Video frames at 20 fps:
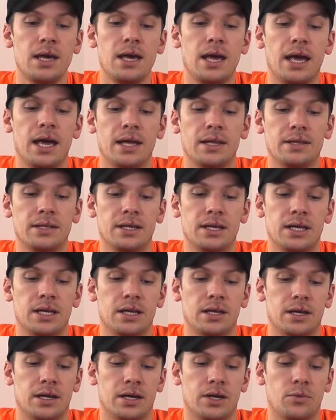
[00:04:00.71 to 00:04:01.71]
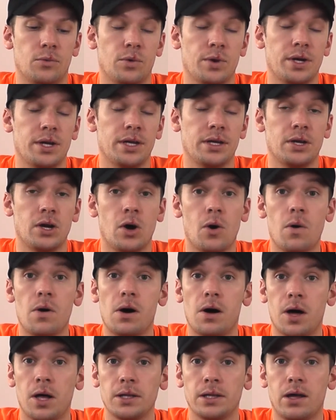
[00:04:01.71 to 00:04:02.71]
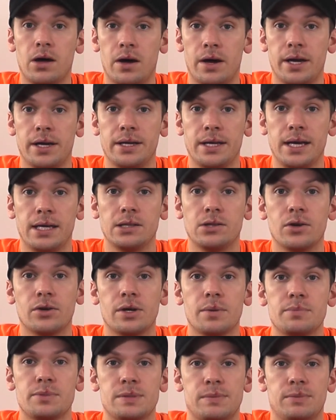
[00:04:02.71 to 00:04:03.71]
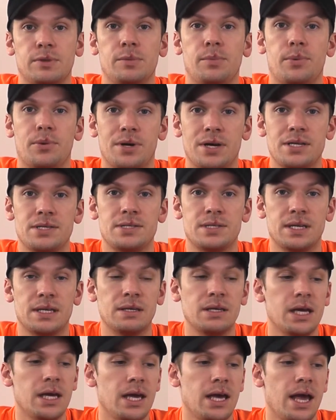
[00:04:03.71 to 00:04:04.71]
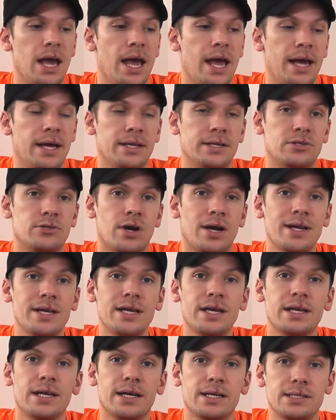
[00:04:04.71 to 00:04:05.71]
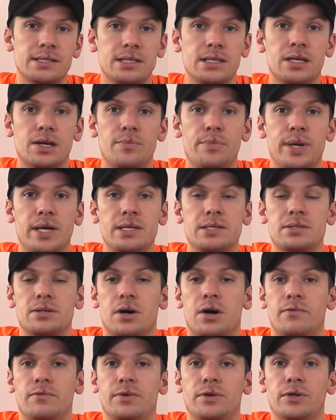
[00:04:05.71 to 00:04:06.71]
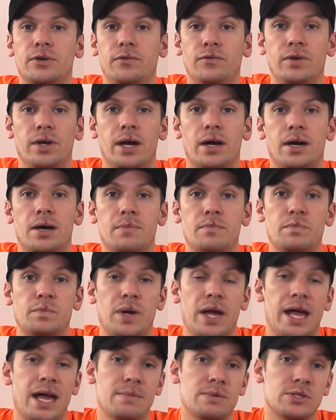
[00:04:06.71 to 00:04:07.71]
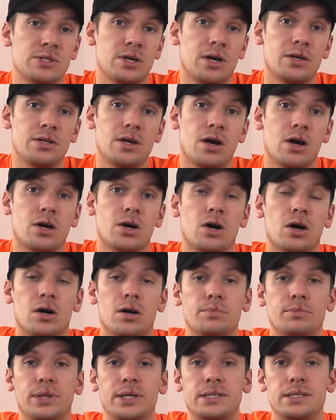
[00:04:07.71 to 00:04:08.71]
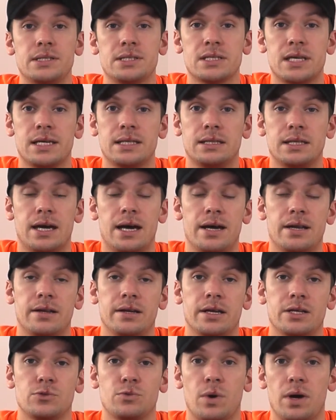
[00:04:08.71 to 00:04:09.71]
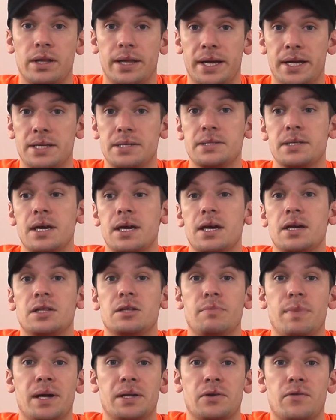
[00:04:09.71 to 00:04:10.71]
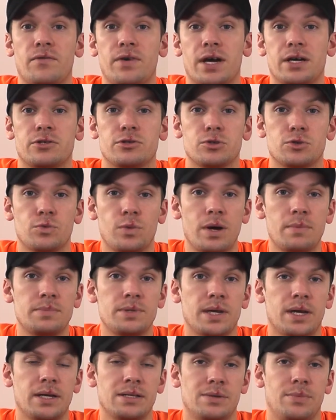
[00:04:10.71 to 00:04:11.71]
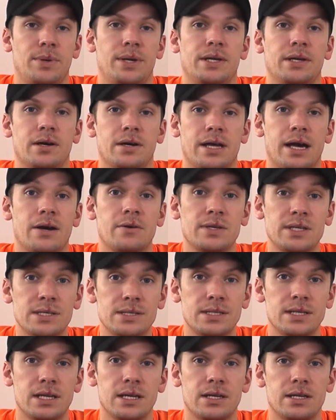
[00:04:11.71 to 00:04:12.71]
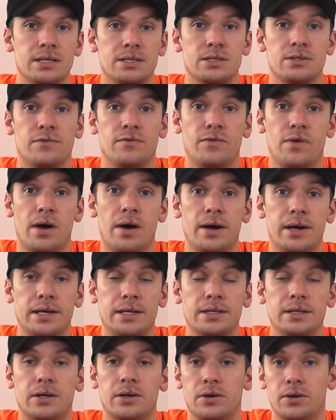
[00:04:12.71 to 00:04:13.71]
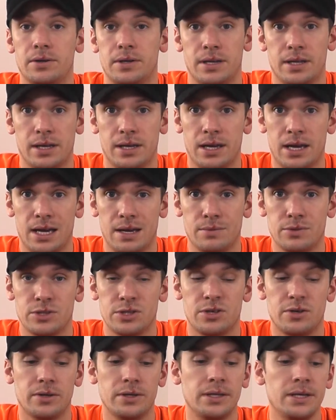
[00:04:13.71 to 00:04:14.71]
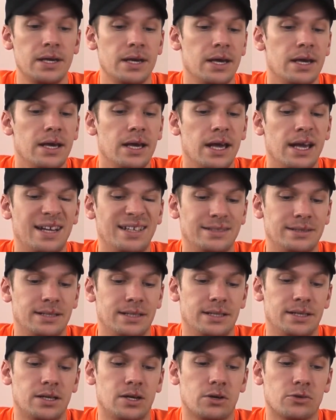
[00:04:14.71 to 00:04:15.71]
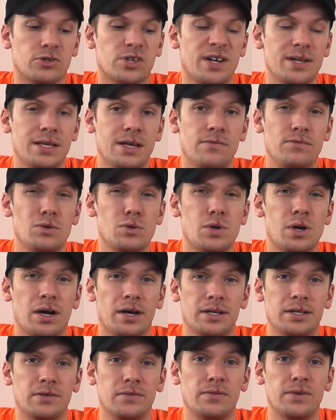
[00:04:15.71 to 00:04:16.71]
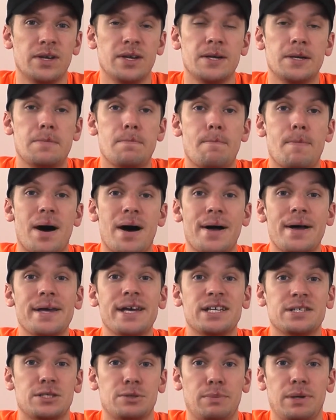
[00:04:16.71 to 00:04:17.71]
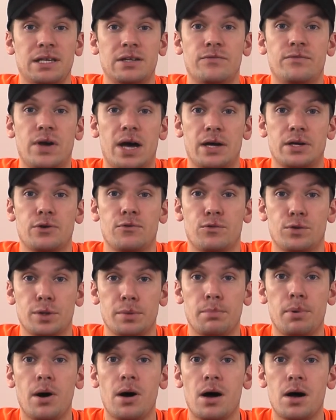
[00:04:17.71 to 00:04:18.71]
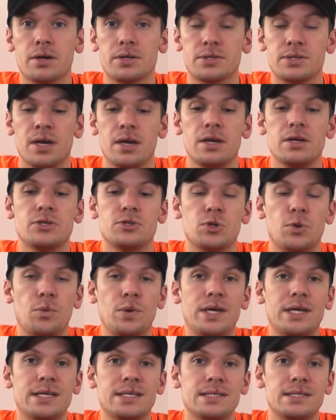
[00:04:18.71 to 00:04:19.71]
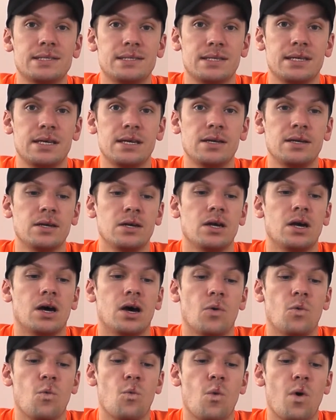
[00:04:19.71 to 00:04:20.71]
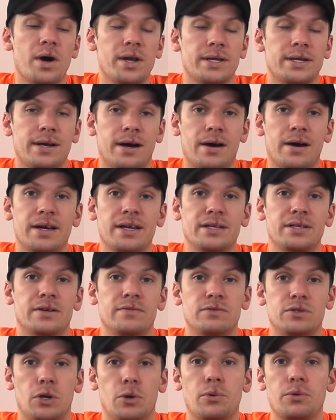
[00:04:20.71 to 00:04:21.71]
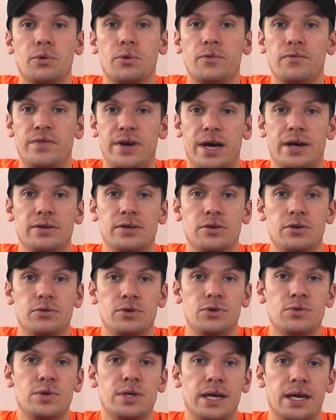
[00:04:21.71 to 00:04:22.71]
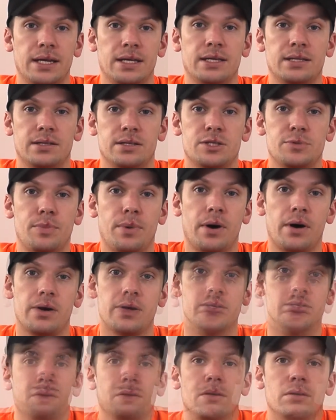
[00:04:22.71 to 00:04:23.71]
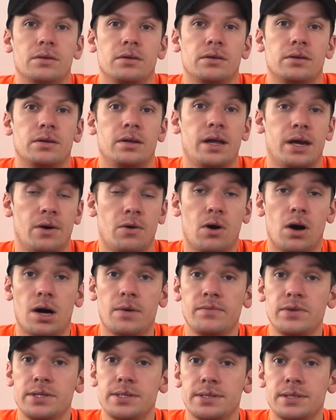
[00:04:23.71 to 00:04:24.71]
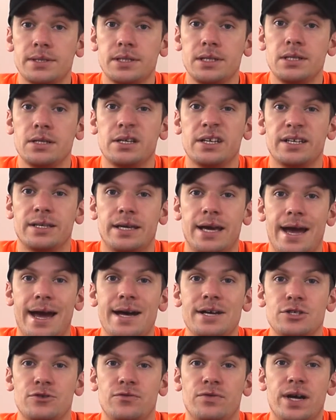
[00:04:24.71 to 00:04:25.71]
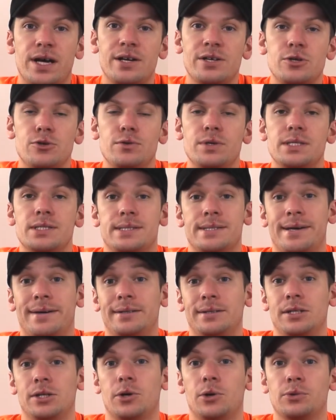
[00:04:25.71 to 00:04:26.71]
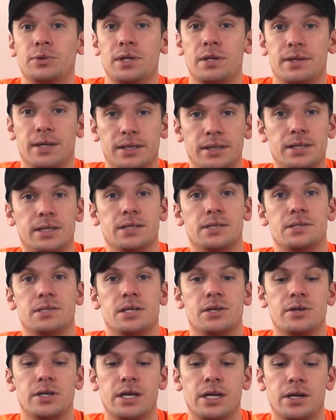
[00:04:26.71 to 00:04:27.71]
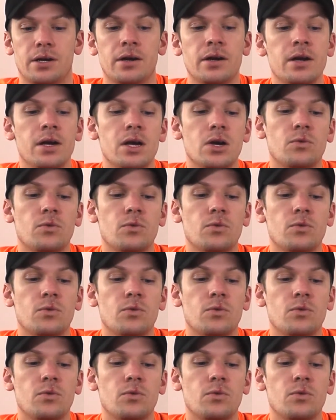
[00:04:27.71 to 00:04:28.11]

And then we're going to go online and look up some of the pricing and try to get an idea based off of Amazon.com, places like that, as well as the manufacturer's website, depending on how easy it is to find on like Amazon. And then I'll try to give you kind of my estimated value for the box so we can see what kind of total value you get in this box. Now, obviously, cash value is not the only thing to consider here.